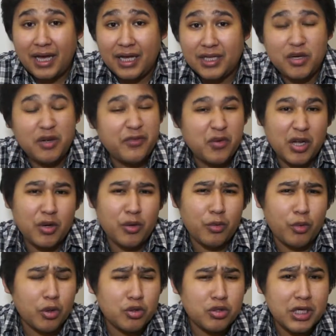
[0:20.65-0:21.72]
you know, if you're going on
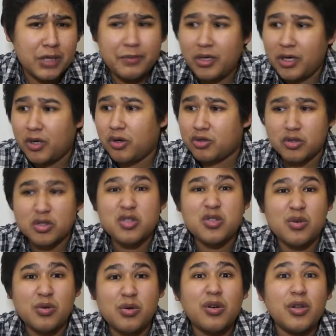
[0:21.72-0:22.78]
a road trip, going to go to
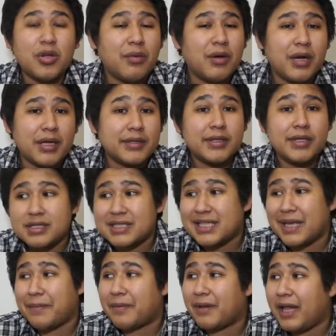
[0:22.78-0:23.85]
school, you want to
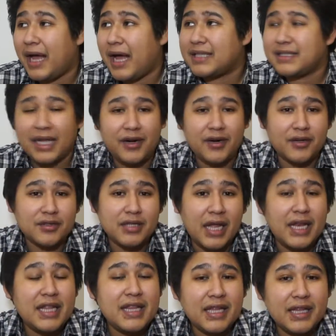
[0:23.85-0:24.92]
skip class, I don't know,
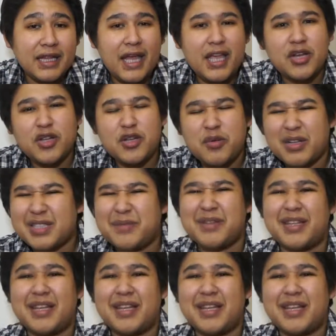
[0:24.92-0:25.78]
anything like that, you know, you want